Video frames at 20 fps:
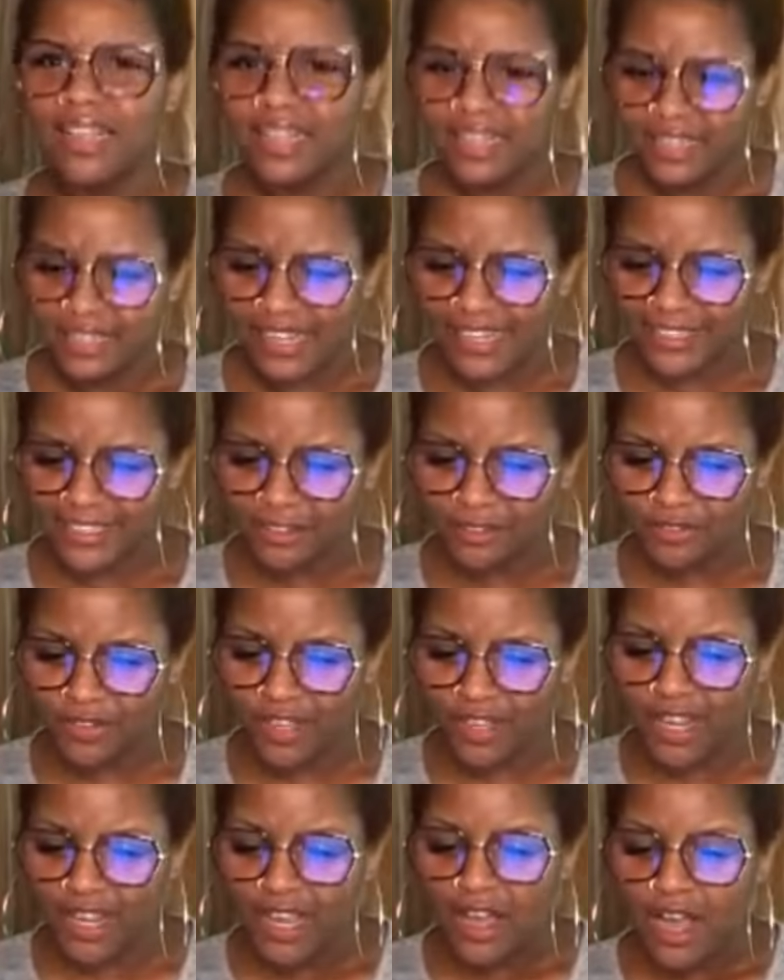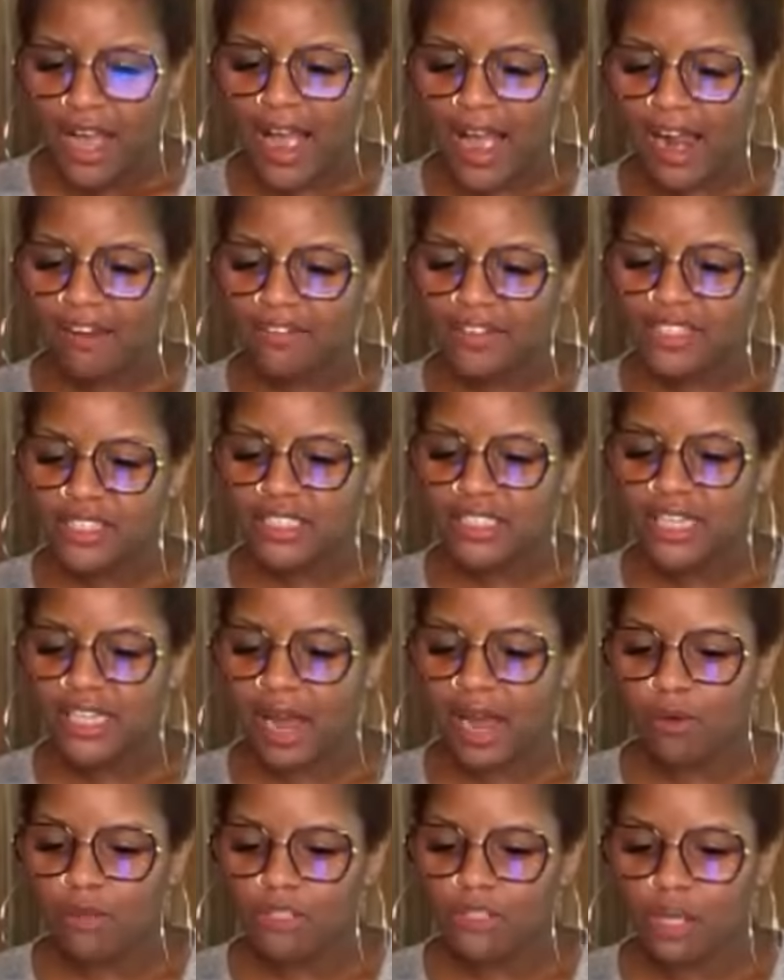Like the fuck? Obviously, I
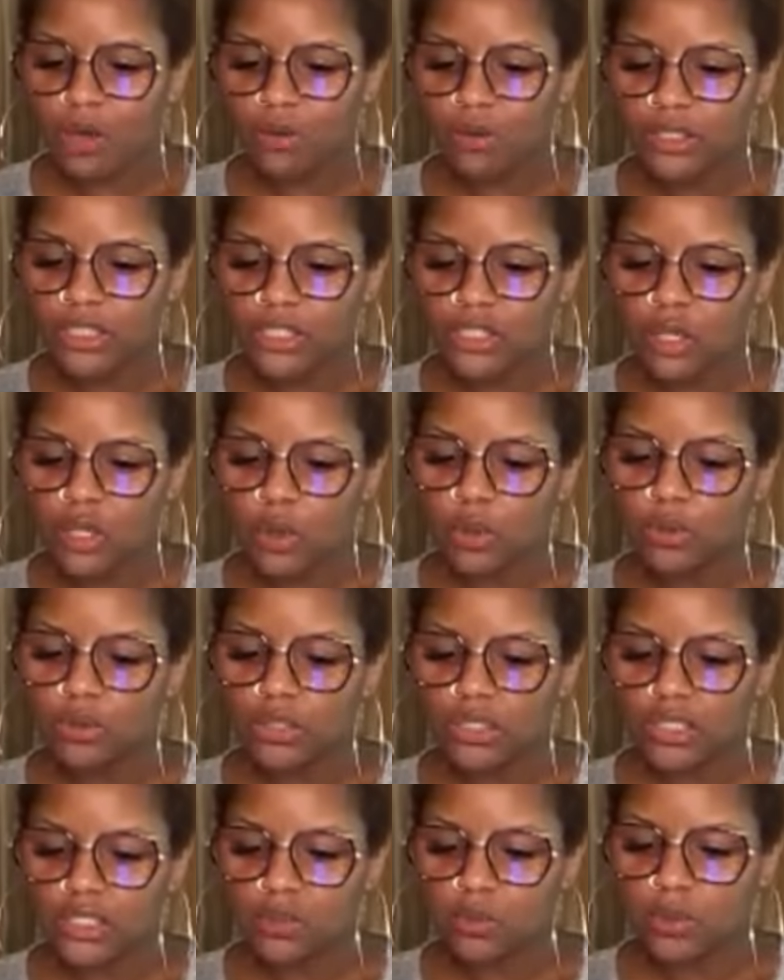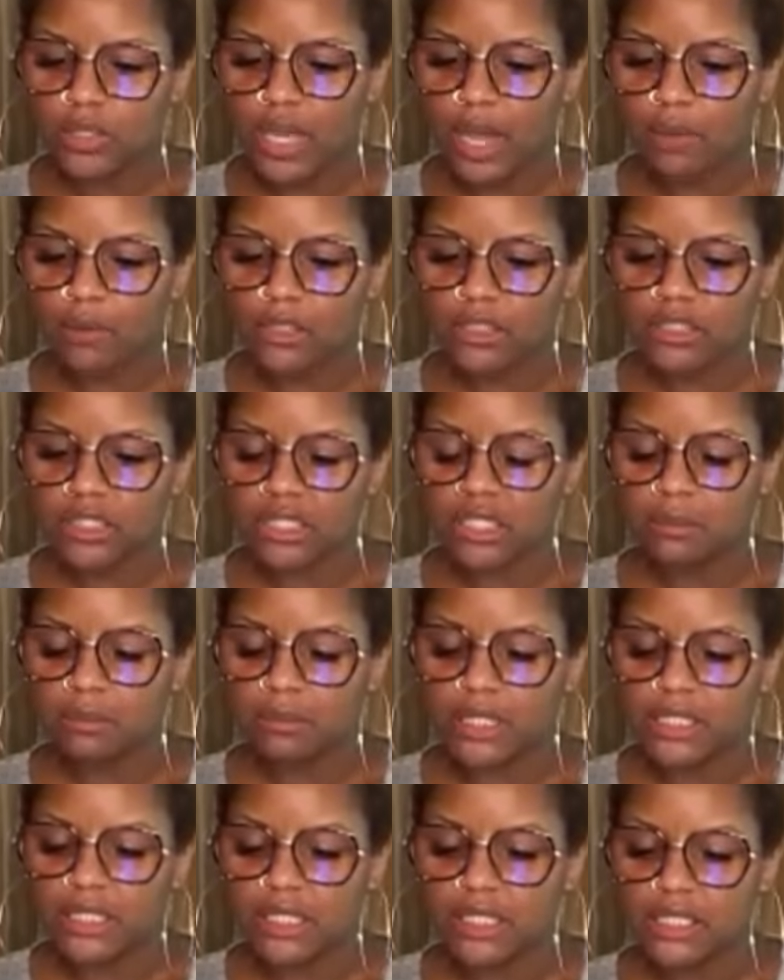was only told this when I was deemed
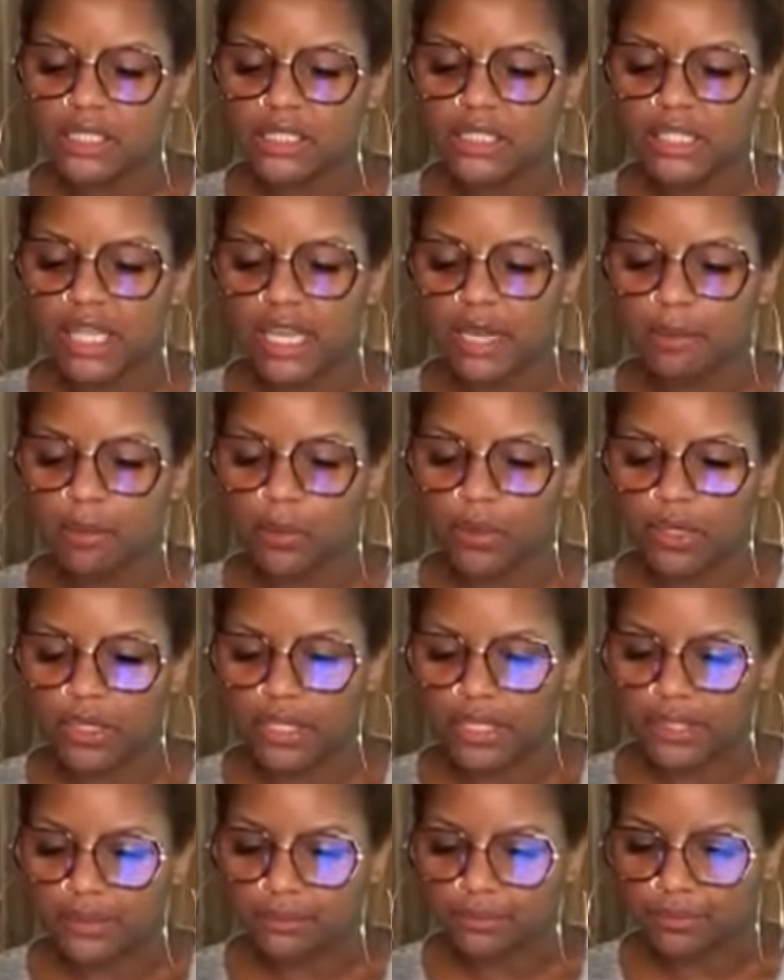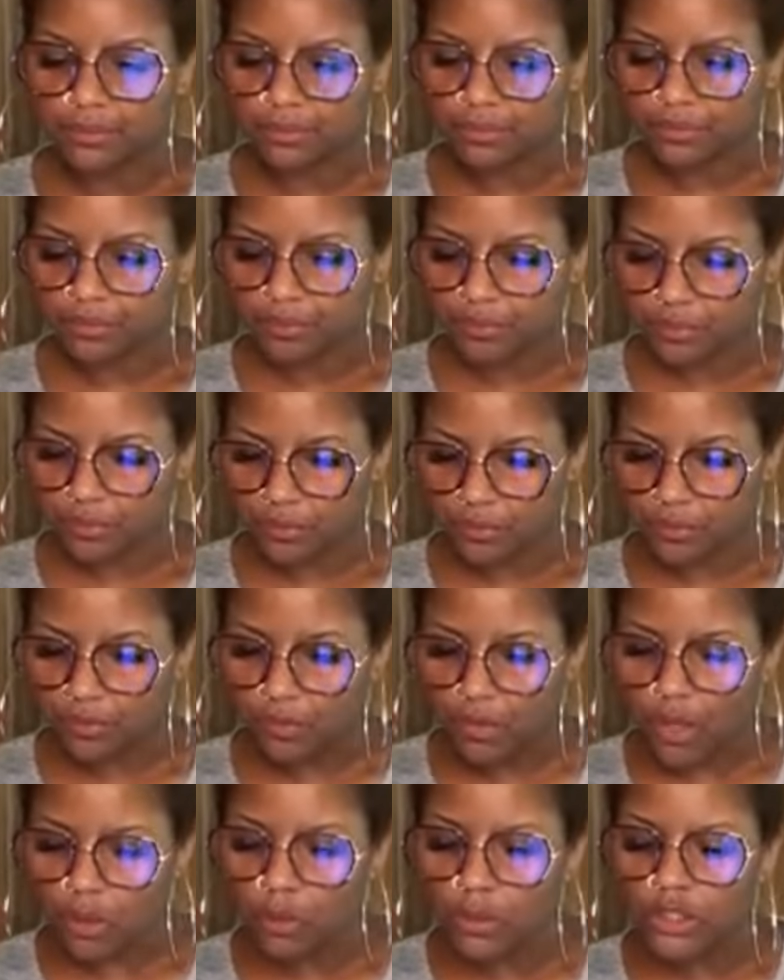mentally stable again,
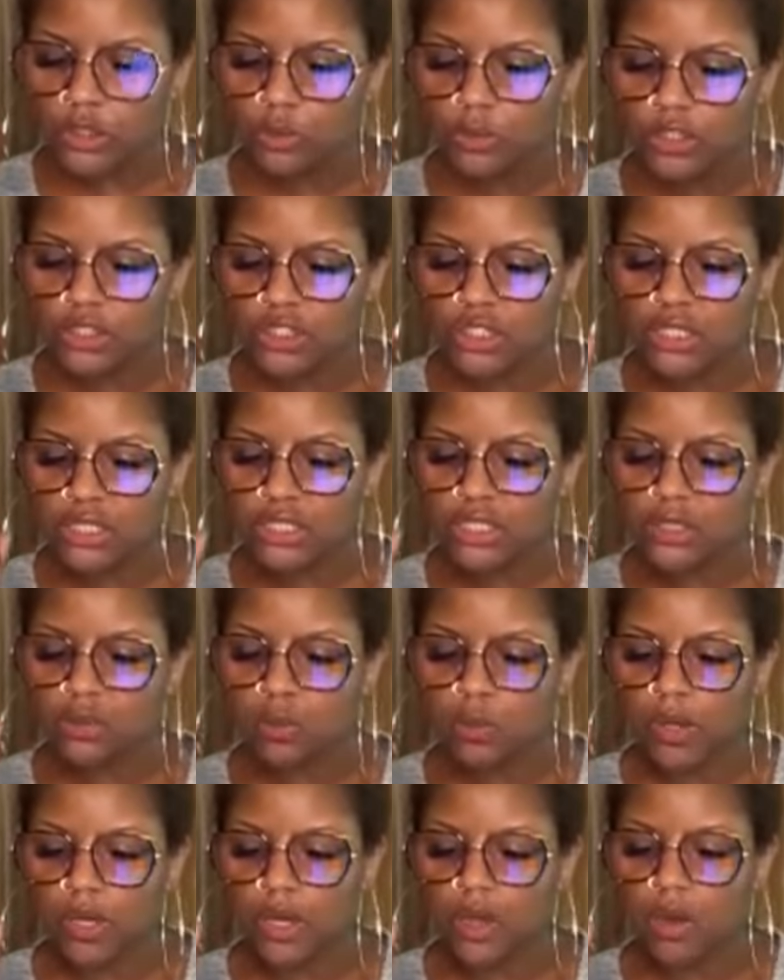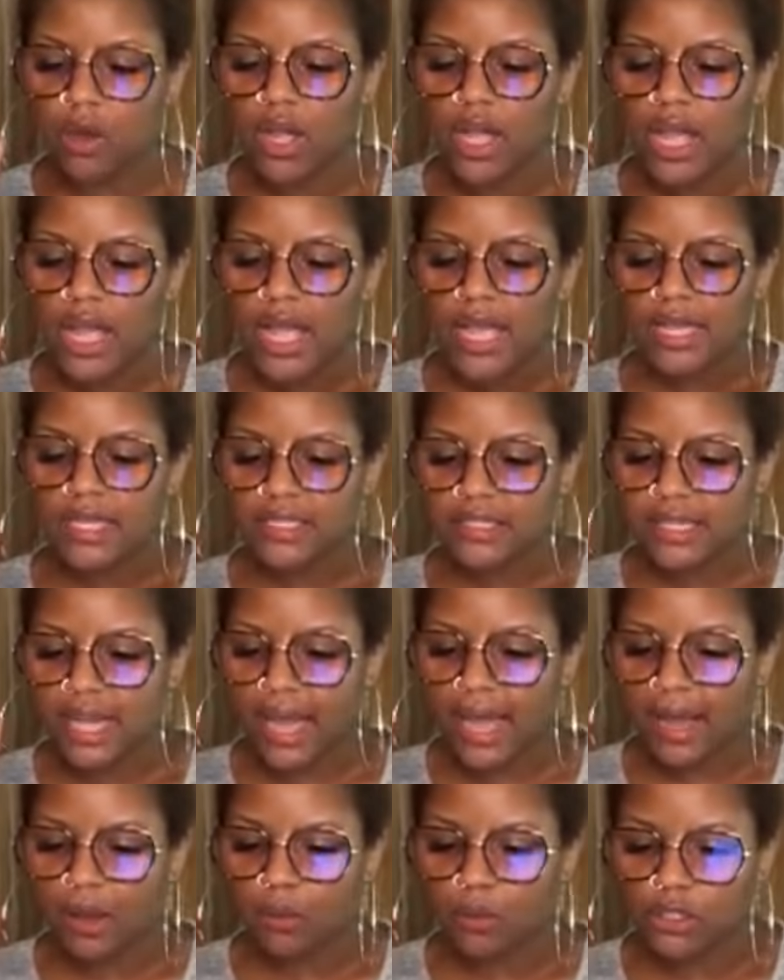which was just as well as
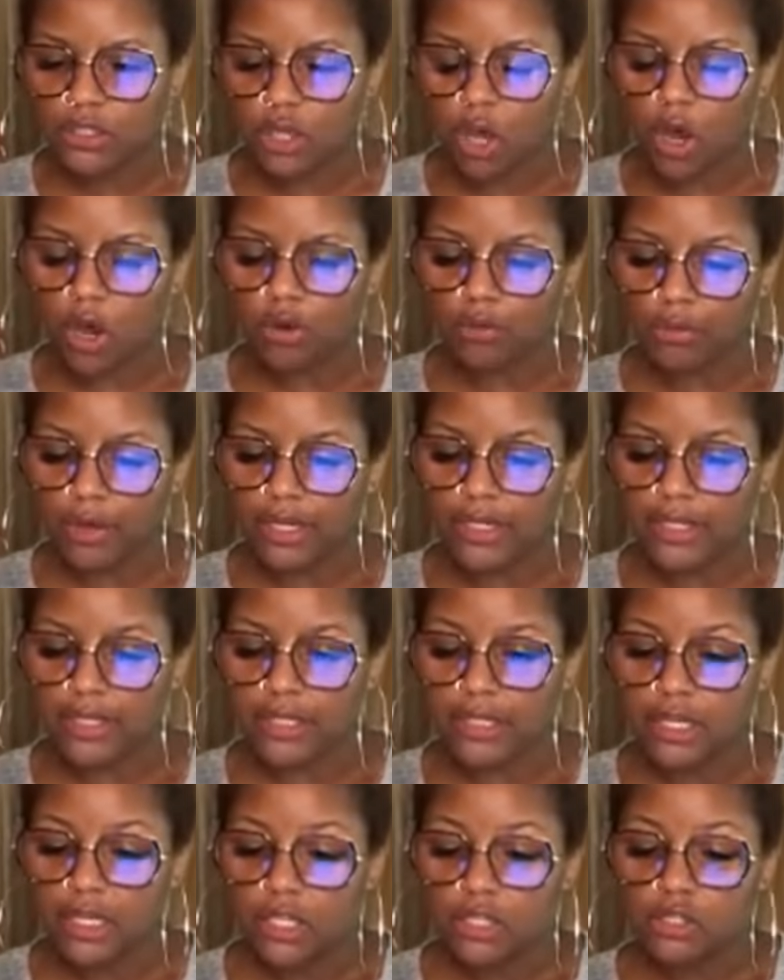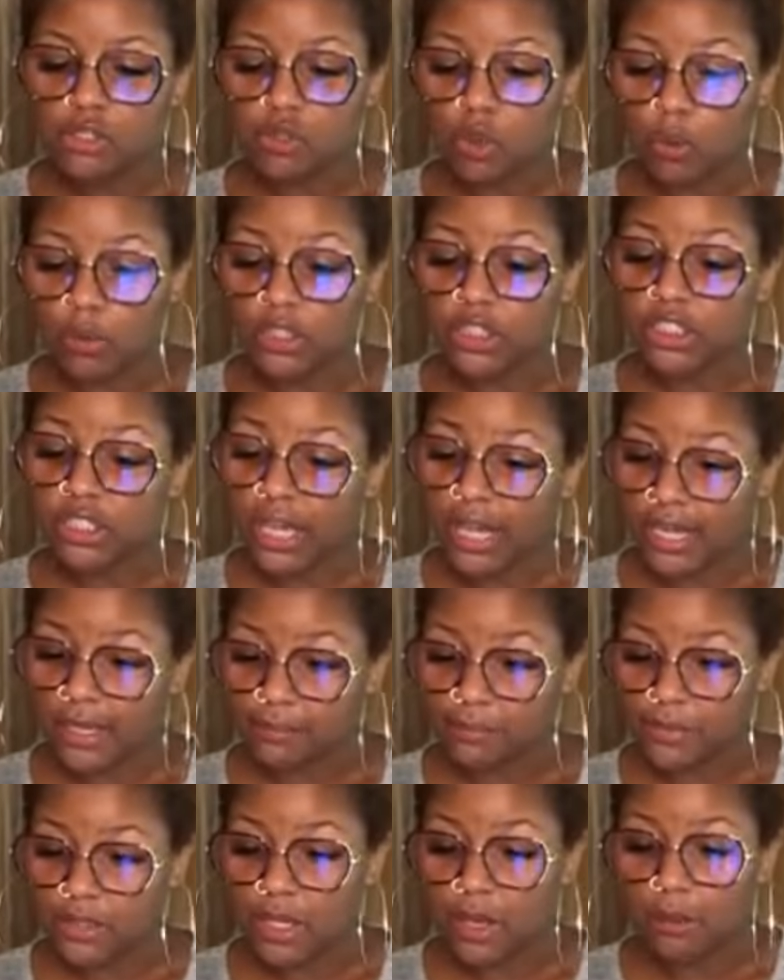I was already so
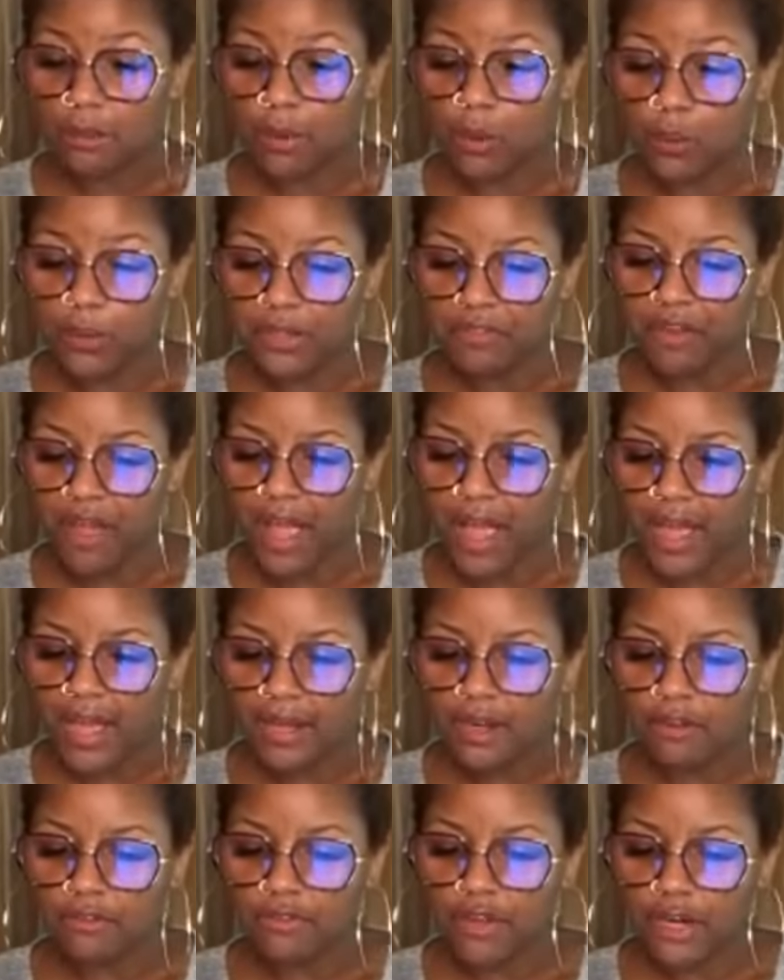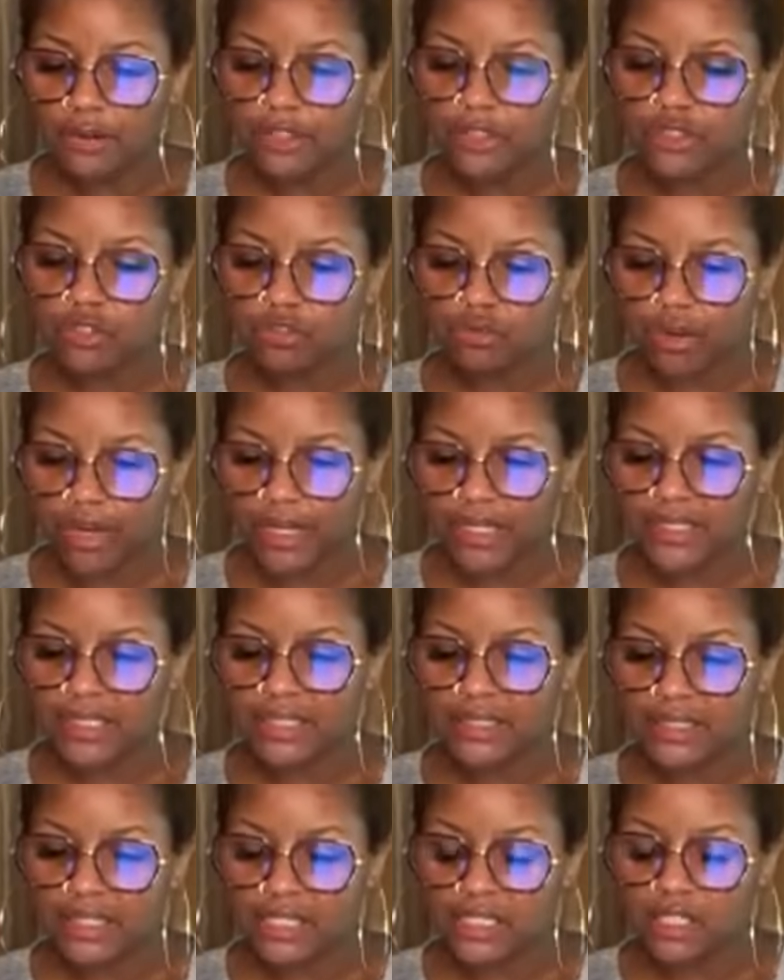ashamed. But we've had a very strained and
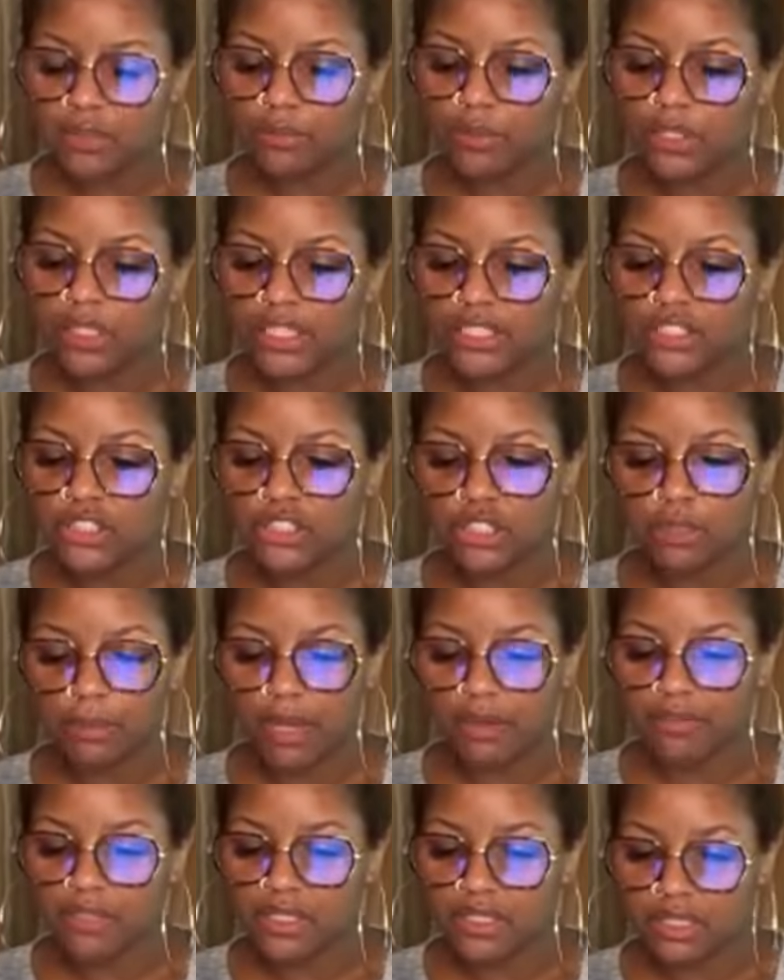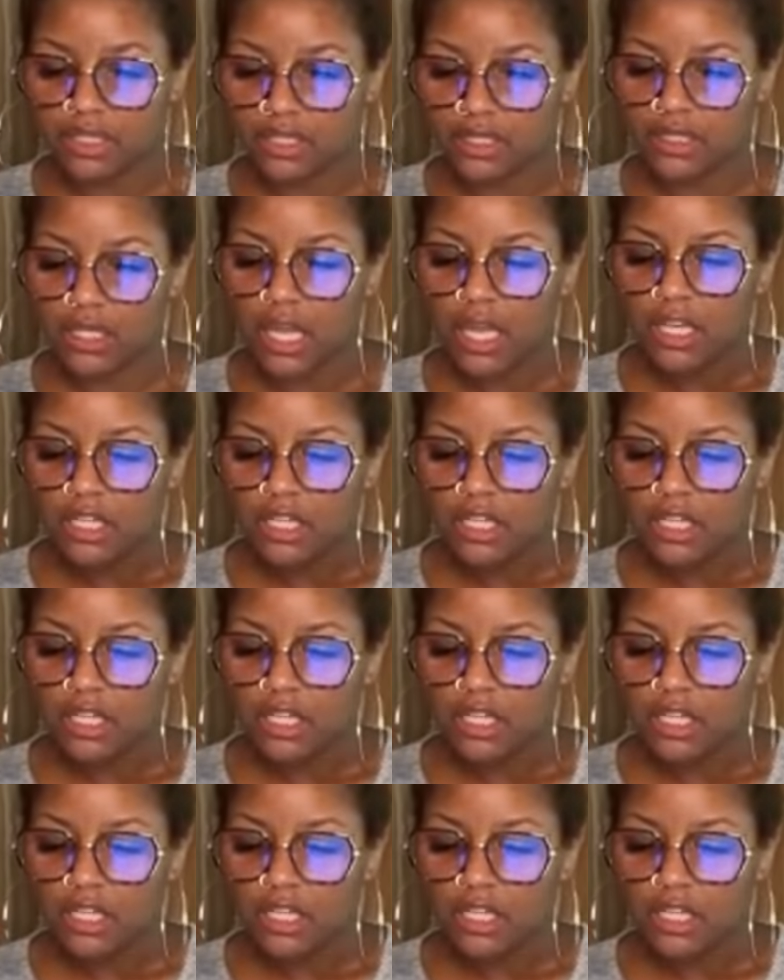distant relationship ever since.